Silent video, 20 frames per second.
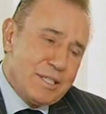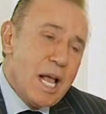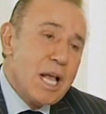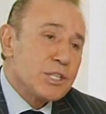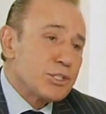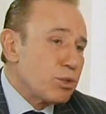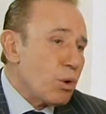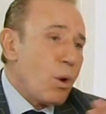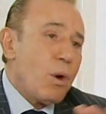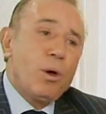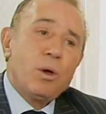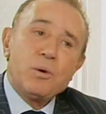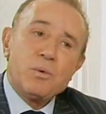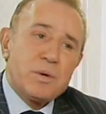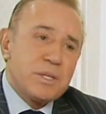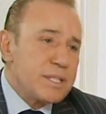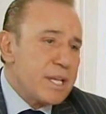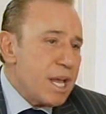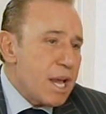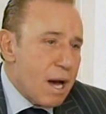That's all
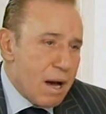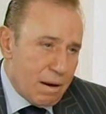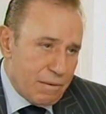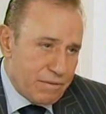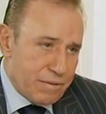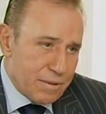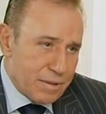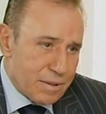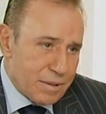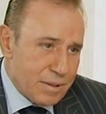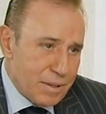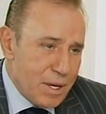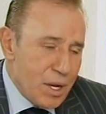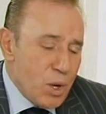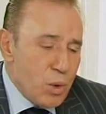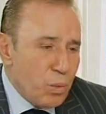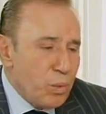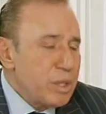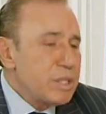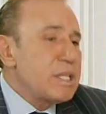what they yeah. offer.
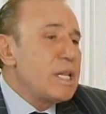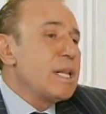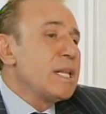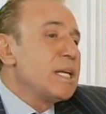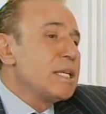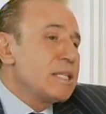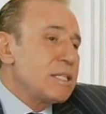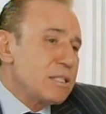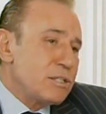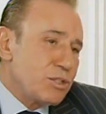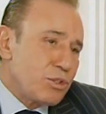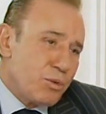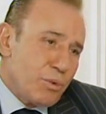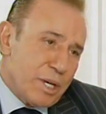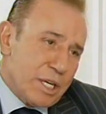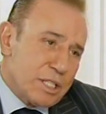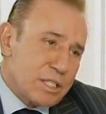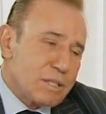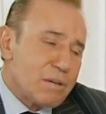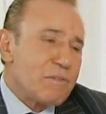With a little
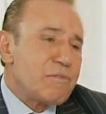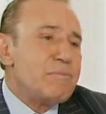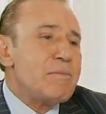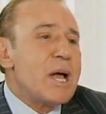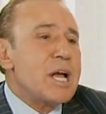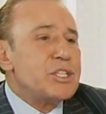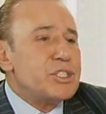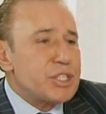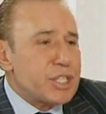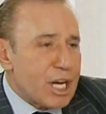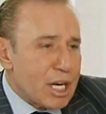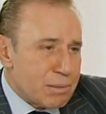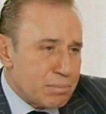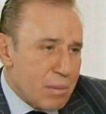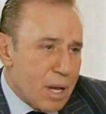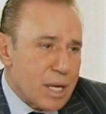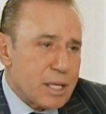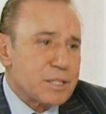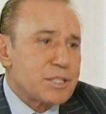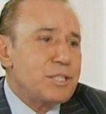twist of magical
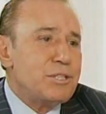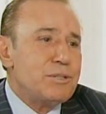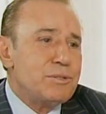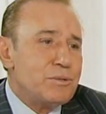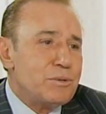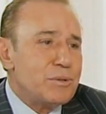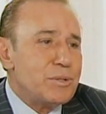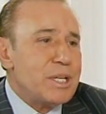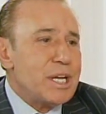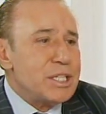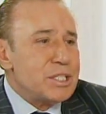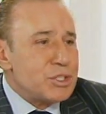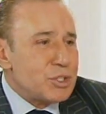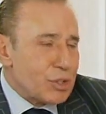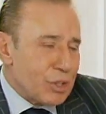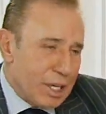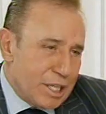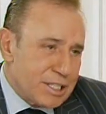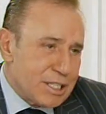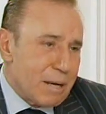molecule and
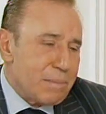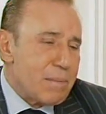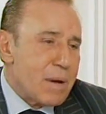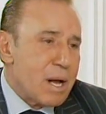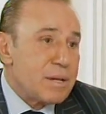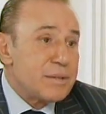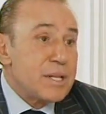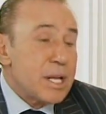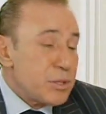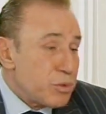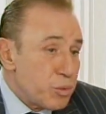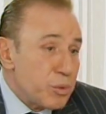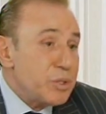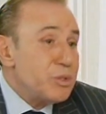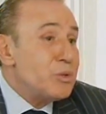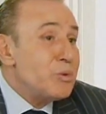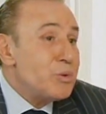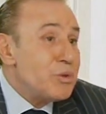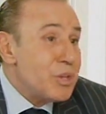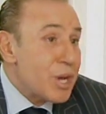trace amount that will
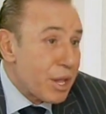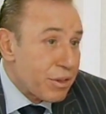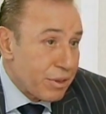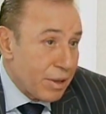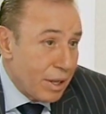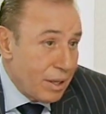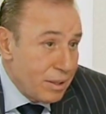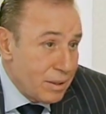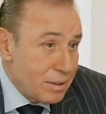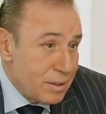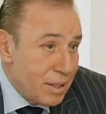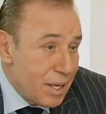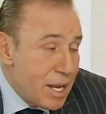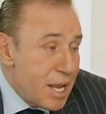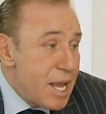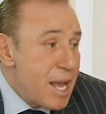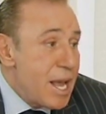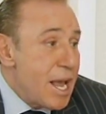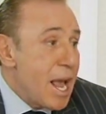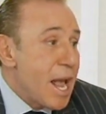do nothing. Mm
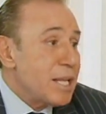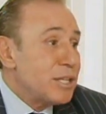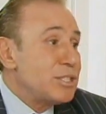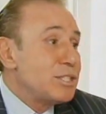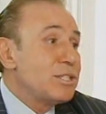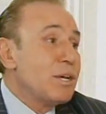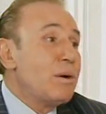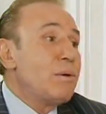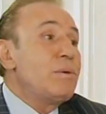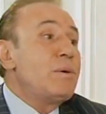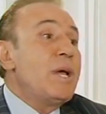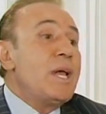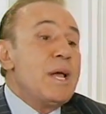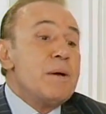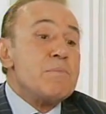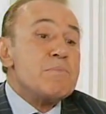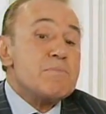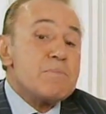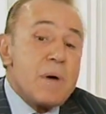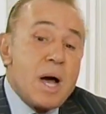-hmm. And so
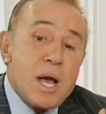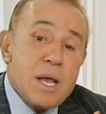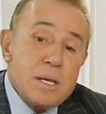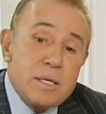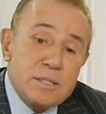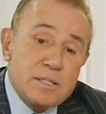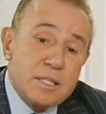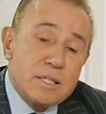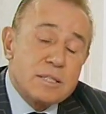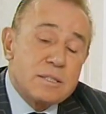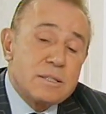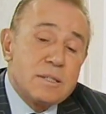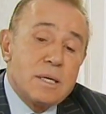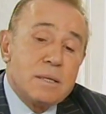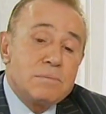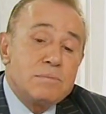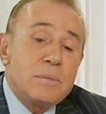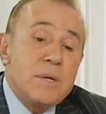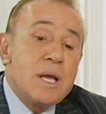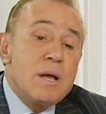my
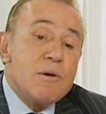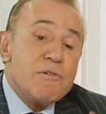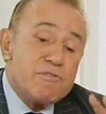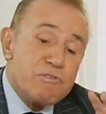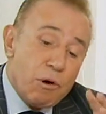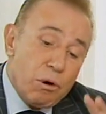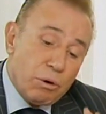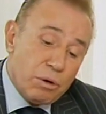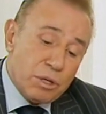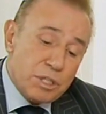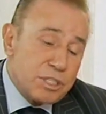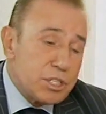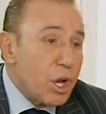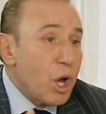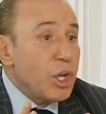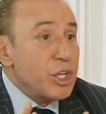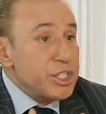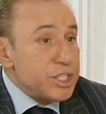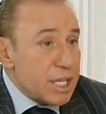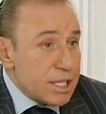system focus
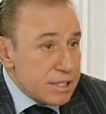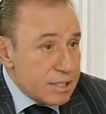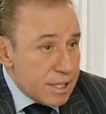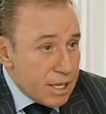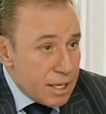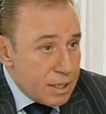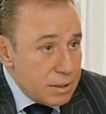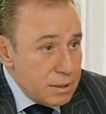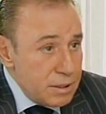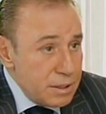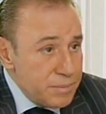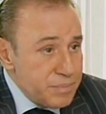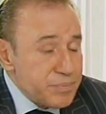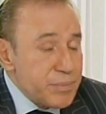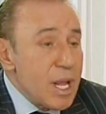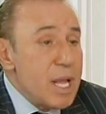on the cells